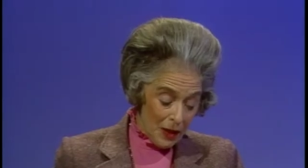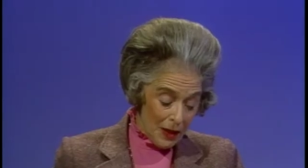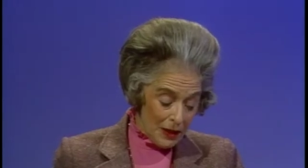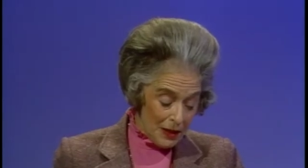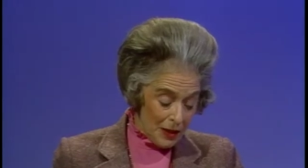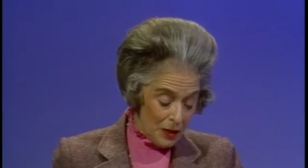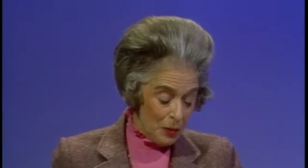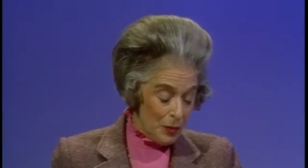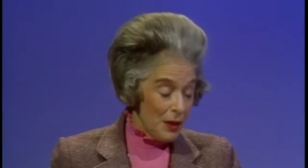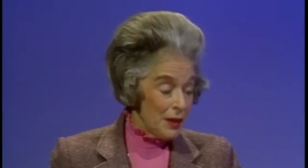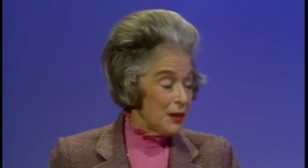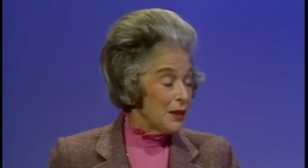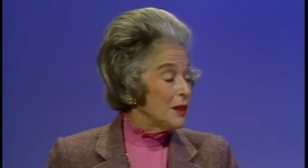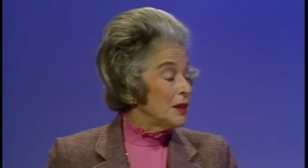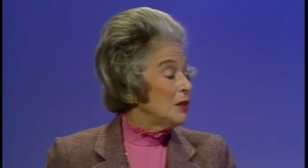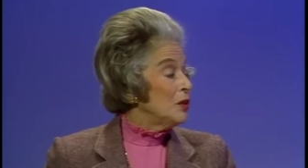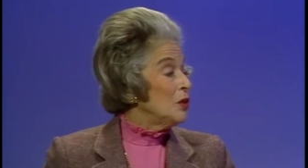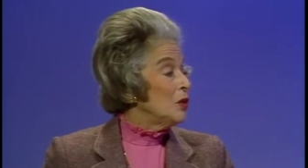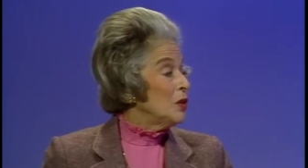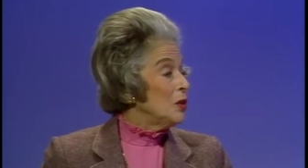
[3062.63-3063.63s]
idea what the
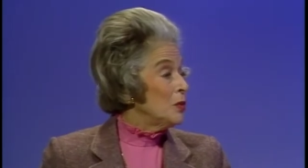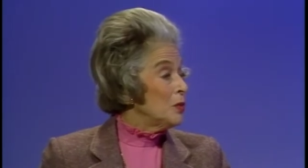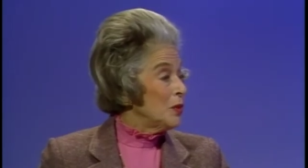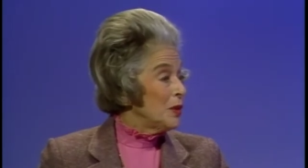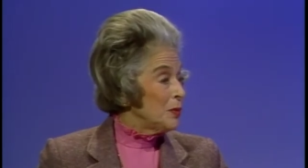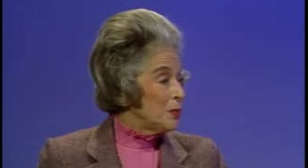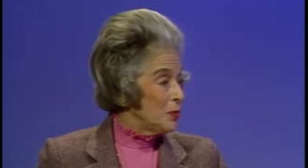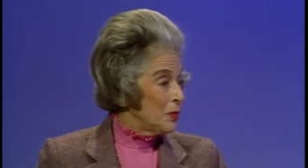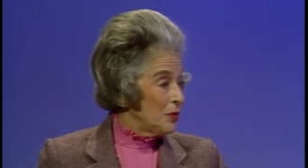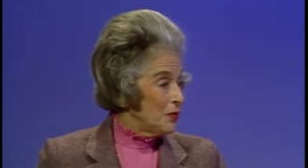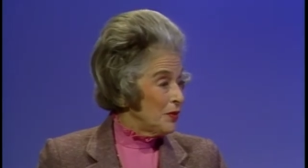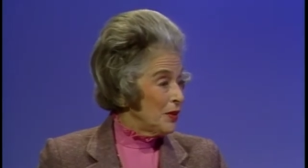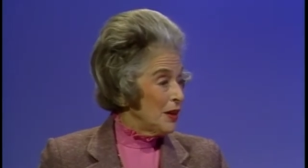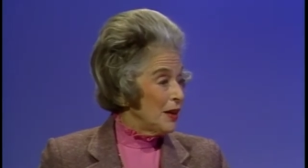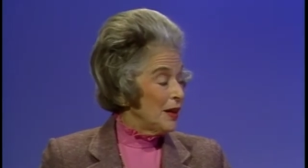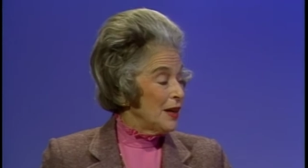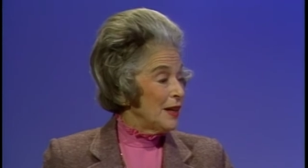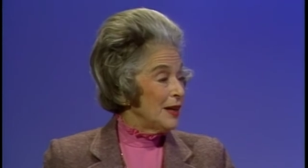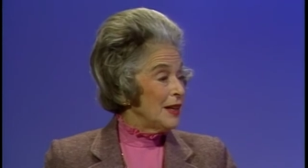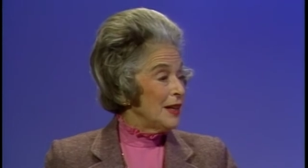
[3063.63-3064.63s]
law would
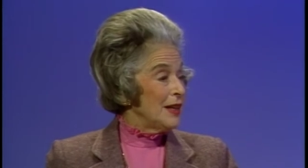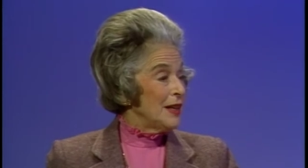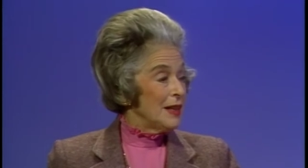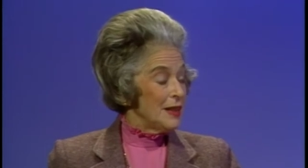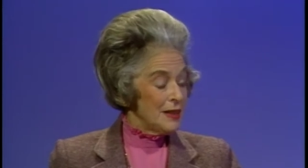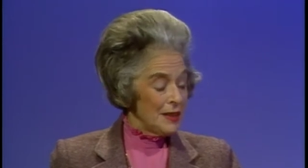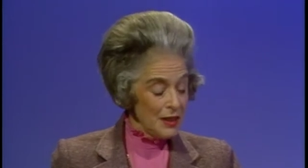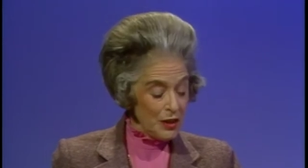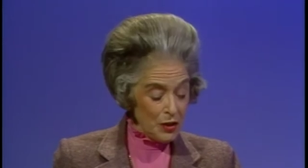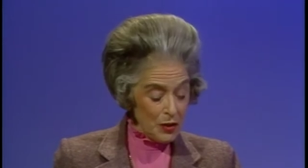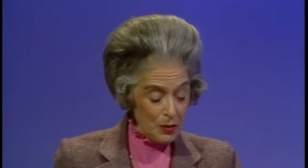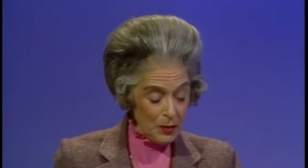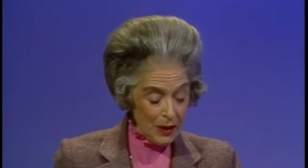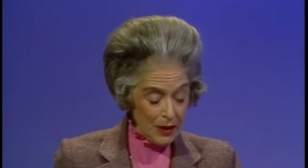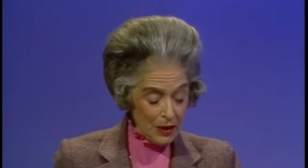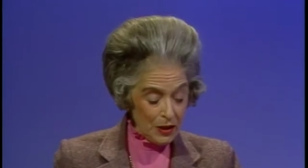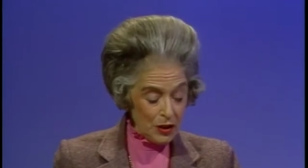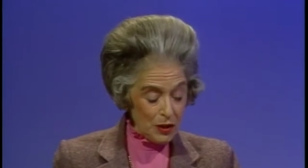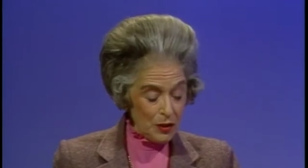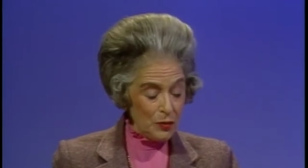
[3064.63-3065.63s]
provide in a
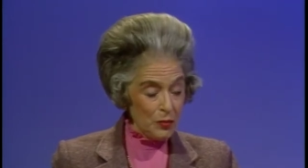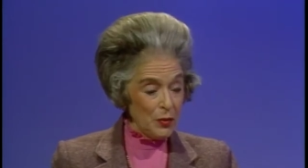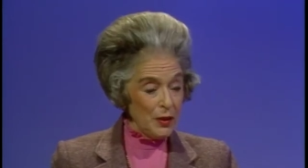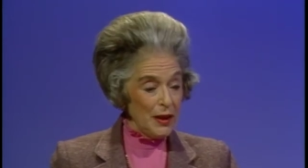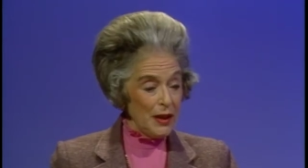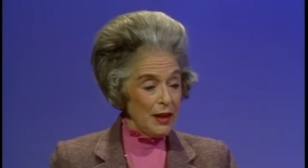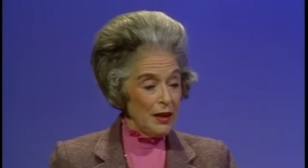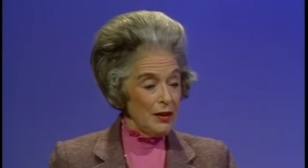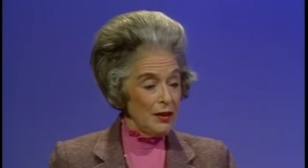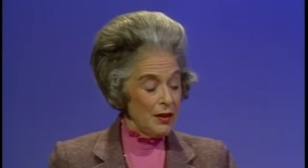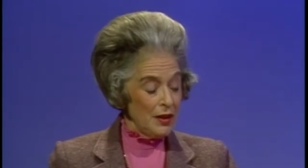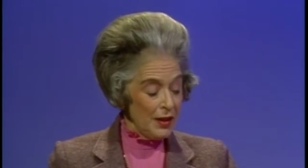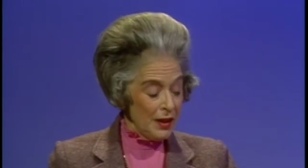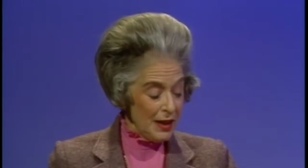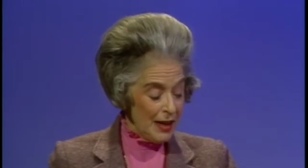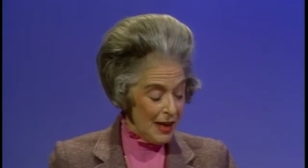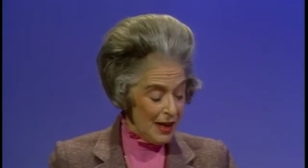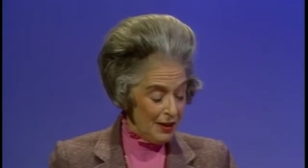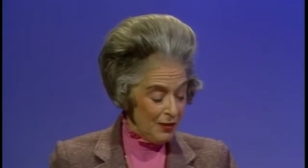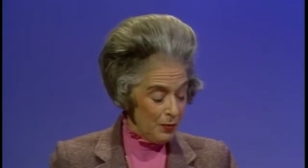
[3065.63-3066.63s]
situation where
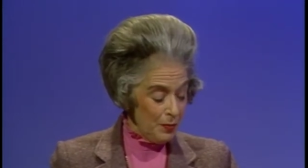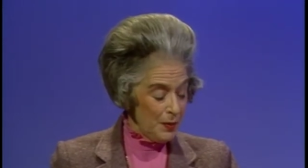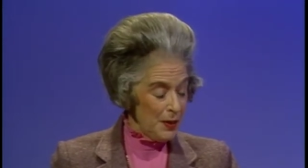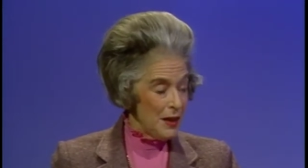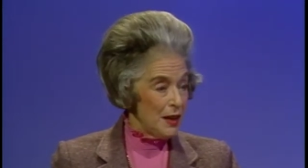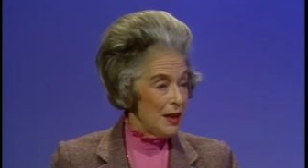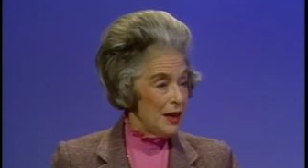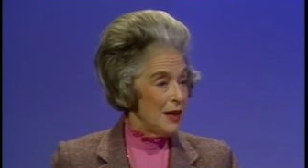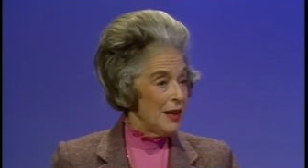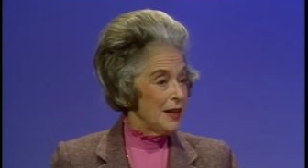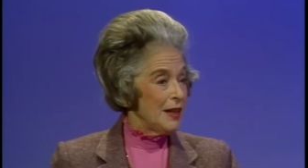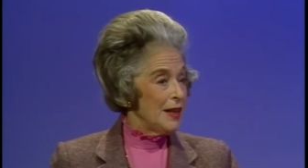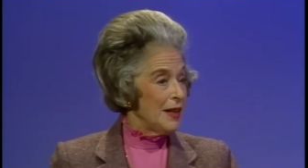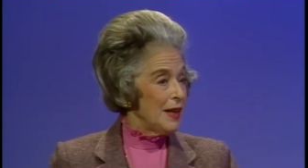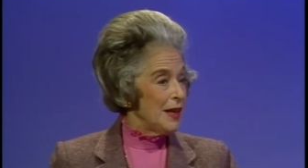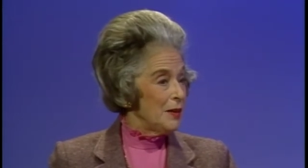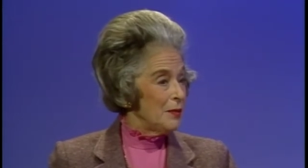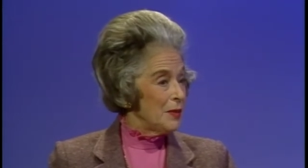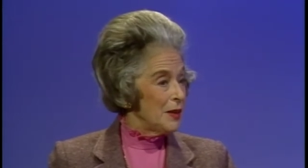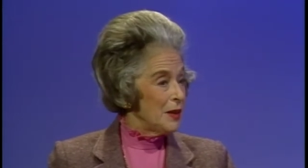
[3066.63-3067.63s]
the FBI
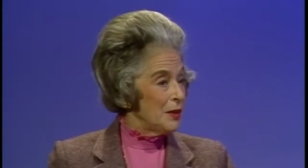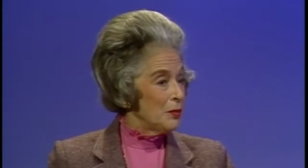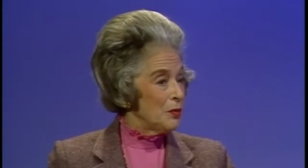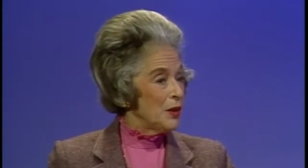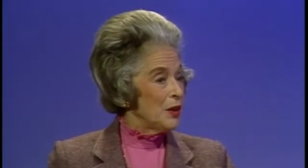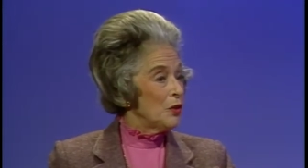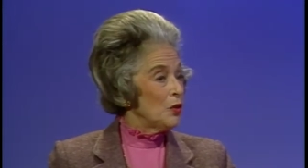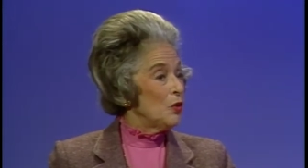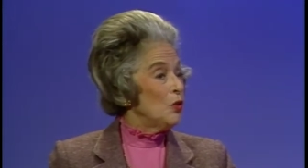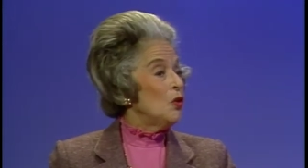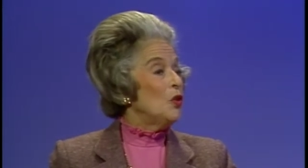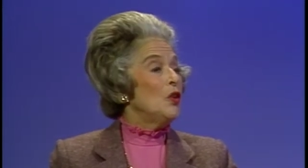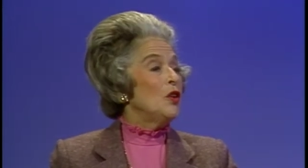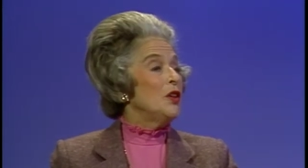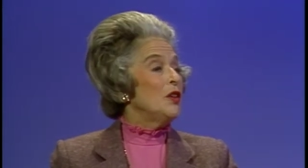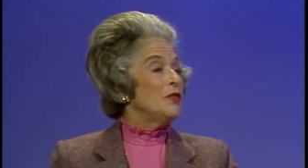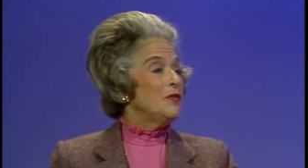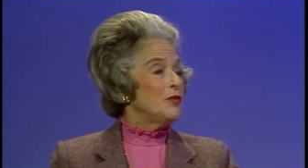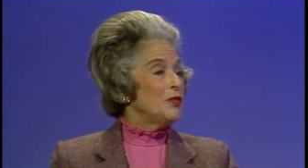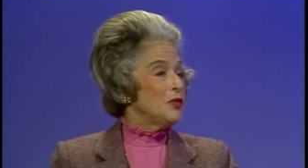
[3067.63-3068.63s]
came in with
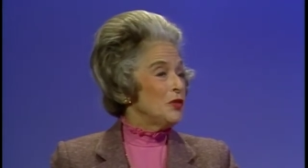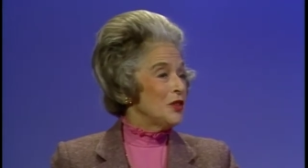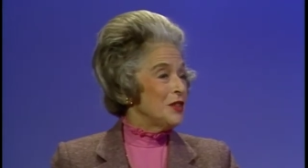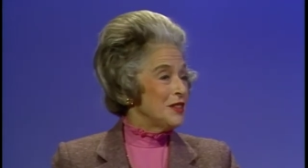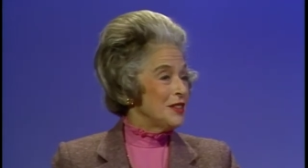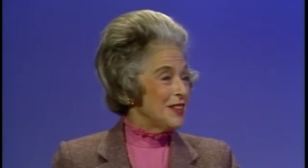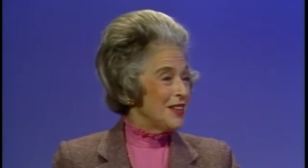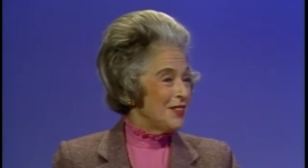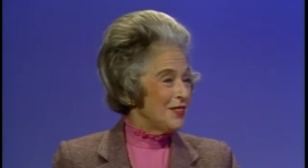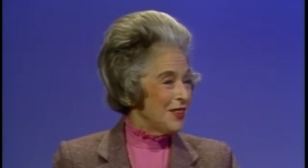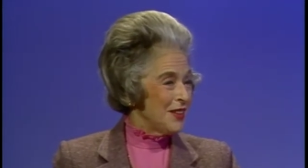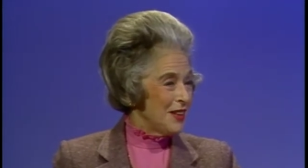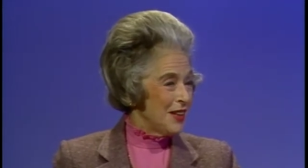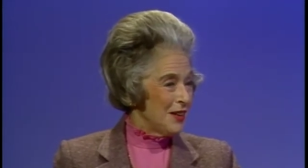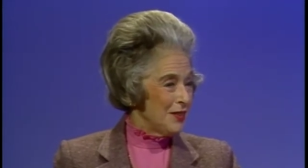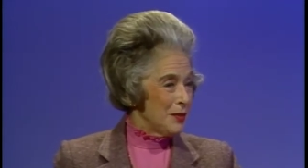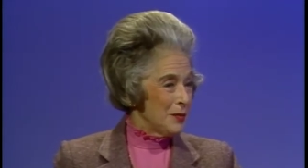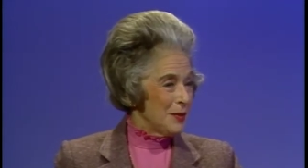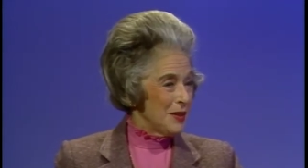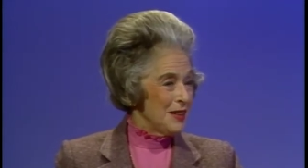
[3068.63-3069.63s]
all the force of the
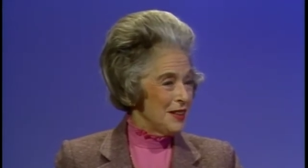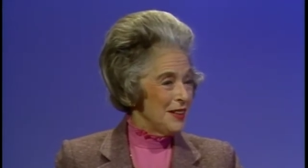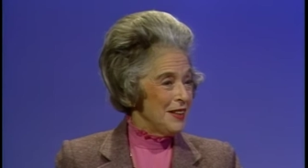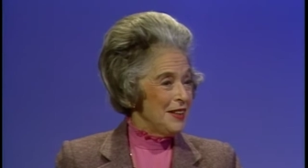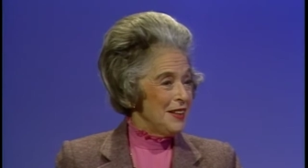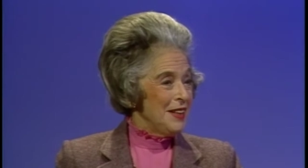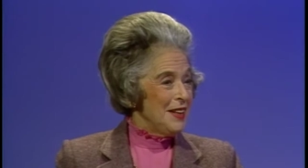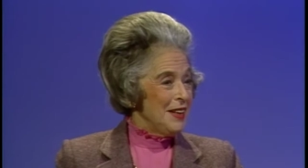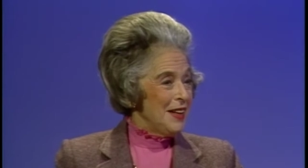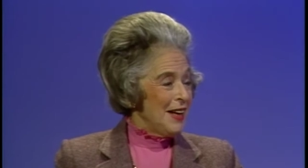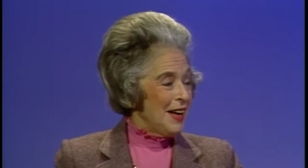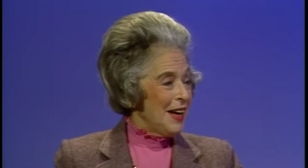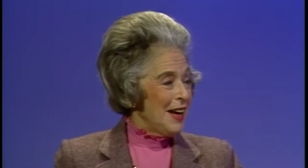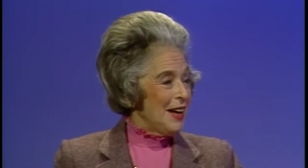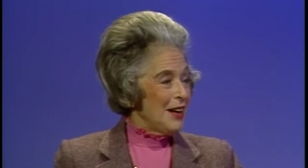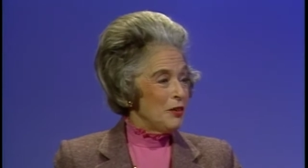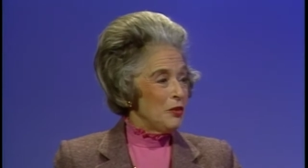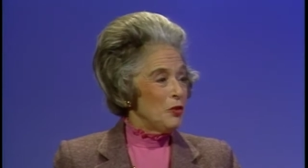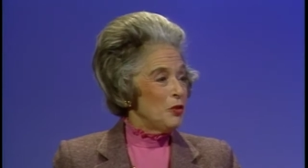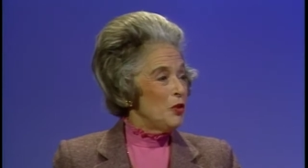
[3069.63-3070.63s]
government
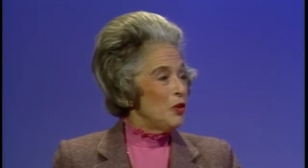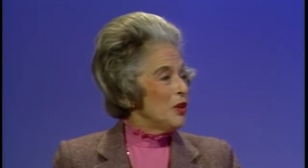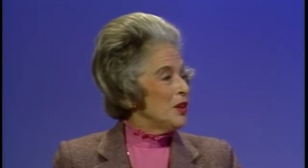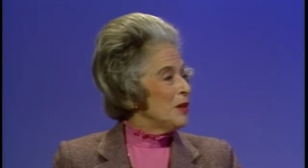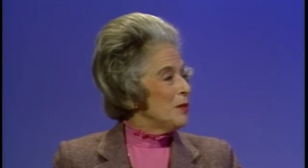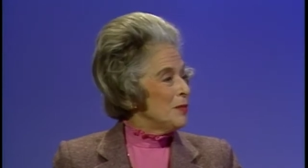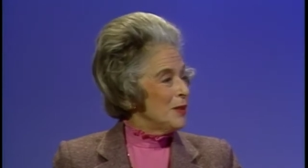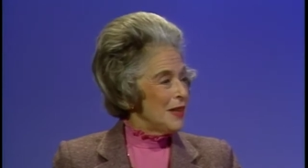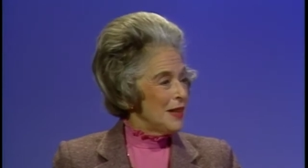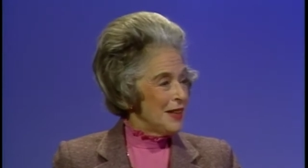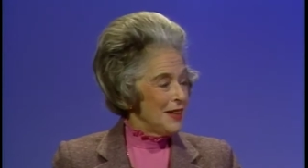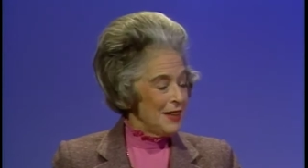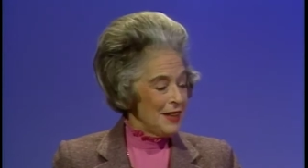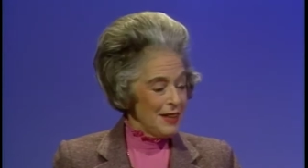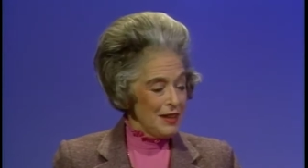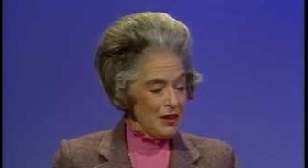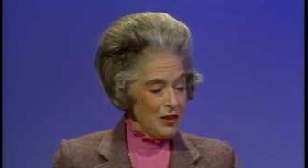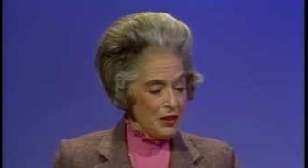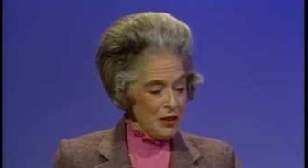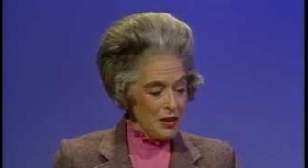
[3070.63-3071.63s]
and all the money that
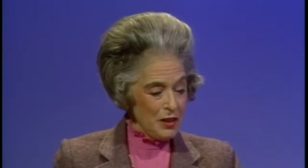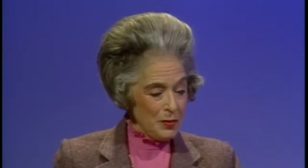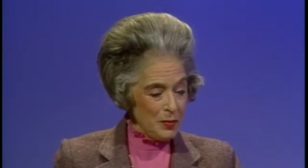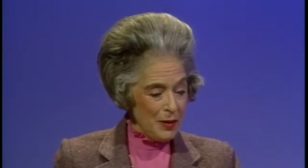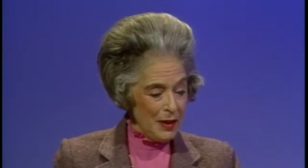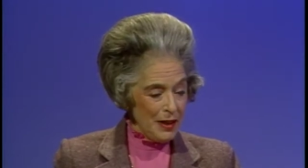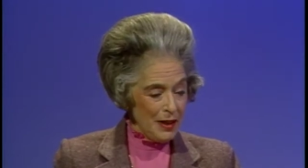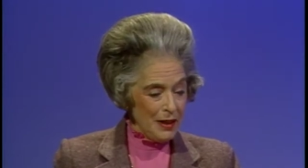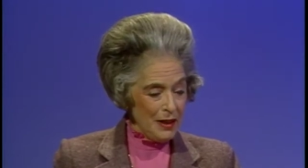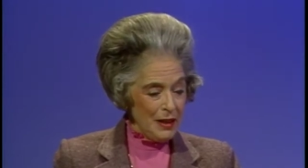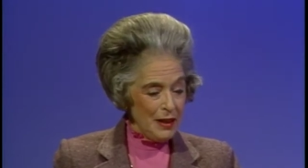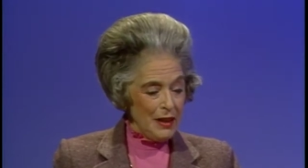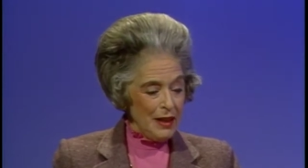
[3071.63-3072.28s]
it could spend